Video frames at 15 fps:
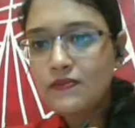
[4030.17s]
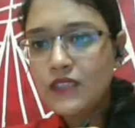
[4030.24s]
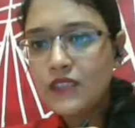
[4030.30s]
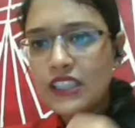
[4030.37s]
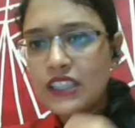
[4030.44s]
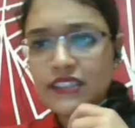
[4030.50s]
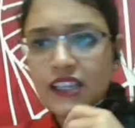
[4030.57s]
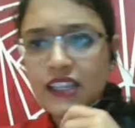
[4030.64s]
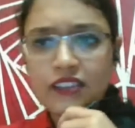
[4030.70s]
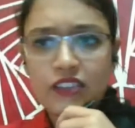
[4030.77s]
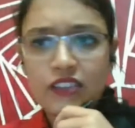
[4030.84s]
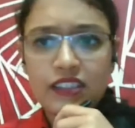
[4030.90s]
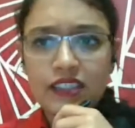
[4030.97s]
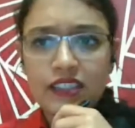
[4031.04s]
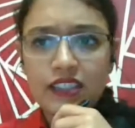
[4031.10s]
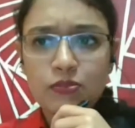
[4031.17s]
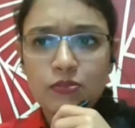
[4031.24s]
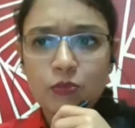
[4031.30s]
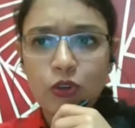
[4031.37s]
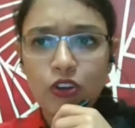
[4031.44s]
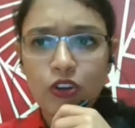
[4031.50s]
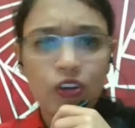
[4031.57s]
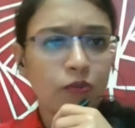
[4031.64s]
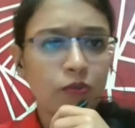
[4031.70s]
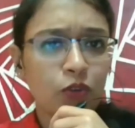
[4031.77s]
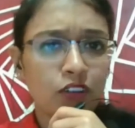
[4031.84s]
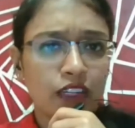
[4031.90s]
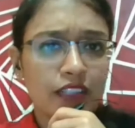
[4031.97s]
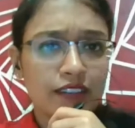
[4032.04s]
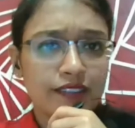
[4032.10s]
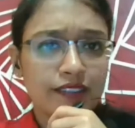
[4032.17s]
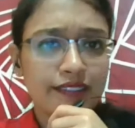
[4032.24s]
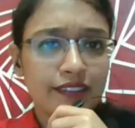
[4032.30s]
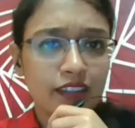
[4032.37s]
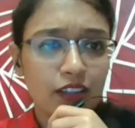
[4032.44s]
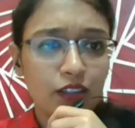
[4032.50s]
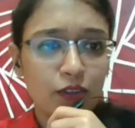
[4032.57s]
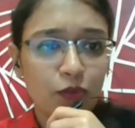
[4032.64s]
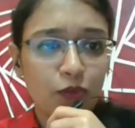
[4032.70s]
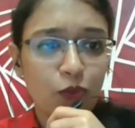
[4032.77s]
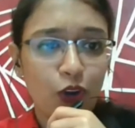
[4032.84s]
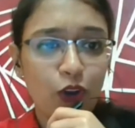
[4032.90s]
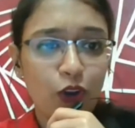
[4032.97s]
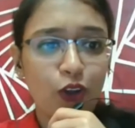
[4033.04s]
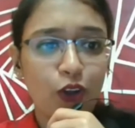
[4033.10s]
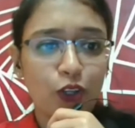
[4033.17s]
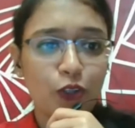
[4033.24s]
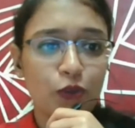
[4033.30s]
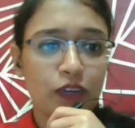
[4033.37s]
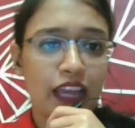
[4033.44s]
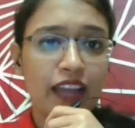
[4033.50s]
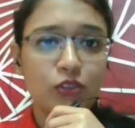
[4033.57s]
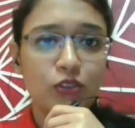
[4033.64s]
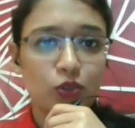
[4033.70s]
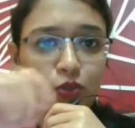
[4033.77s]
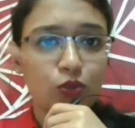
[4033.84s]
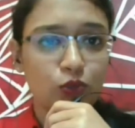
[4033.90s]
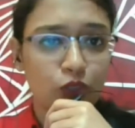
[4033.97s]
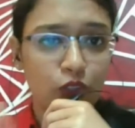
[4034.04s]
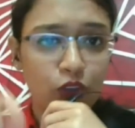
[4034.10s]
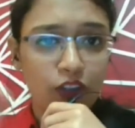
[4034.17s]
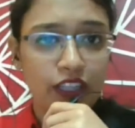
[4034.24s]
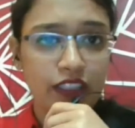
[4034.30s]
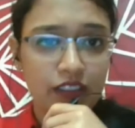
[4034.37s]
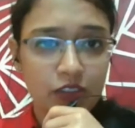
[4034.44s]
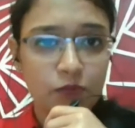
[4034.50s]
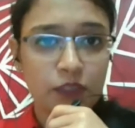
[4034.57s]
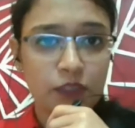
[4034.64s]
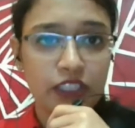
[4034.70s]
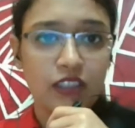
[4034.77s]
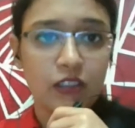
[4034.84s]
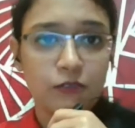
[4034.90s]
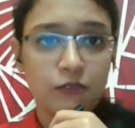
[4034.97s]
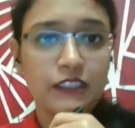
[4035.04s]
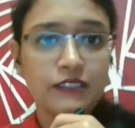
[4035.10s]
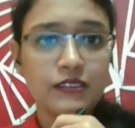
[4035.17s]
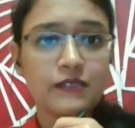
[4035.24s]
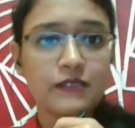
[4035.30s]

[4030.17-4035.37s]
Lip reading: Yes, I think that's more or less what all you can do during this particular phase.